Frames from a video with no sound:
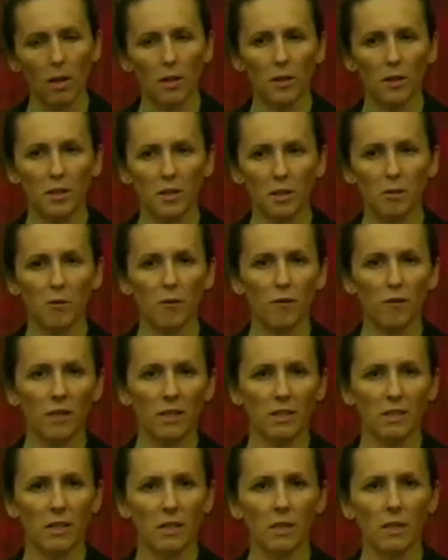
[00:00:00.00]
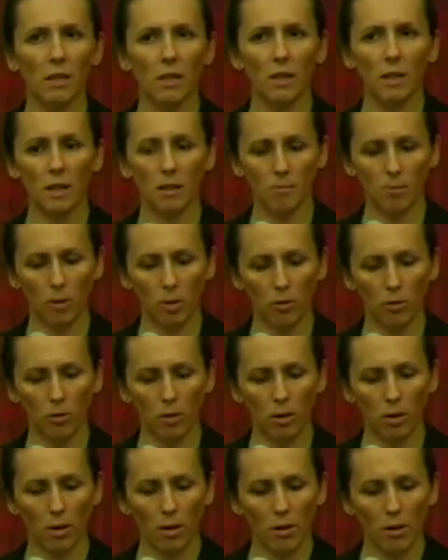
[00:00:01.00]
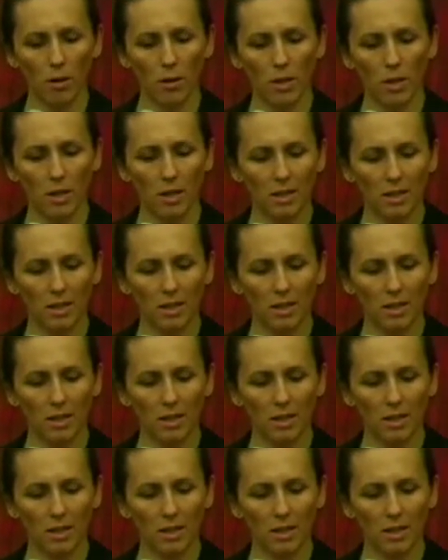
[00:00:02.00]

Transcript: This is reflected in both the